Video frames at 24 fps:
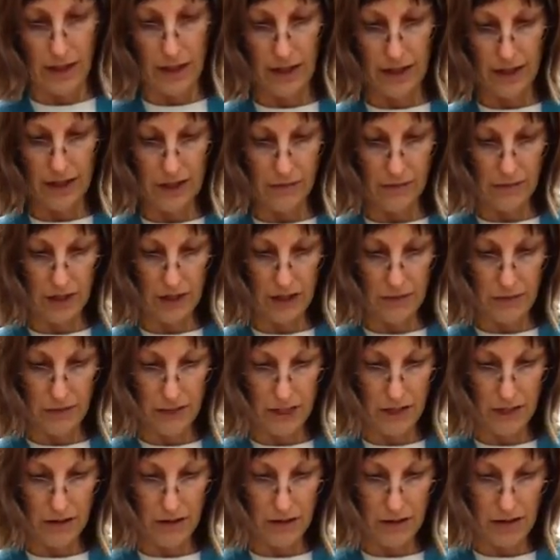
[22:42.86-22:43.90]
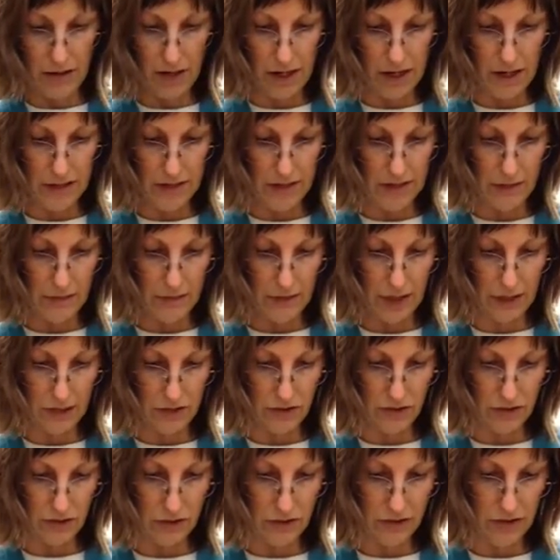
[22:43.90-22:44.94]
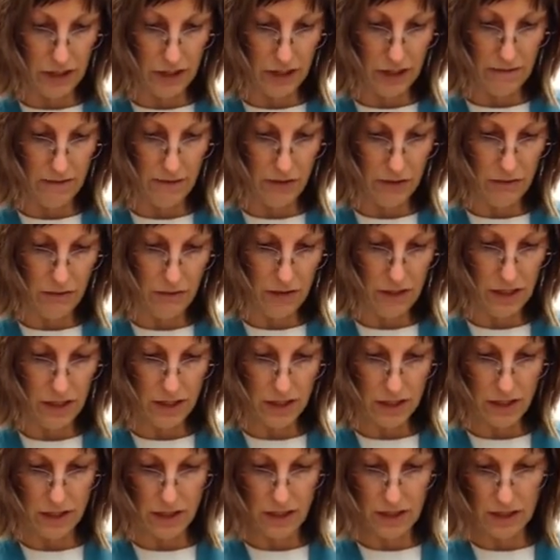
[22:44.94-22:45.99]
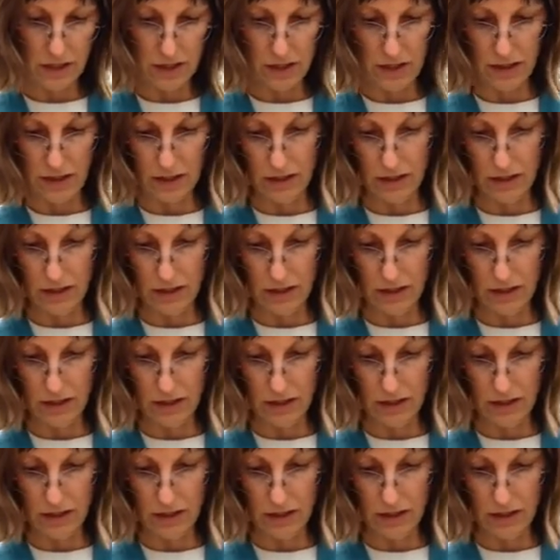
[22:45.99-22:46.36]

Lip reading: Experiment on some extra clay if you want.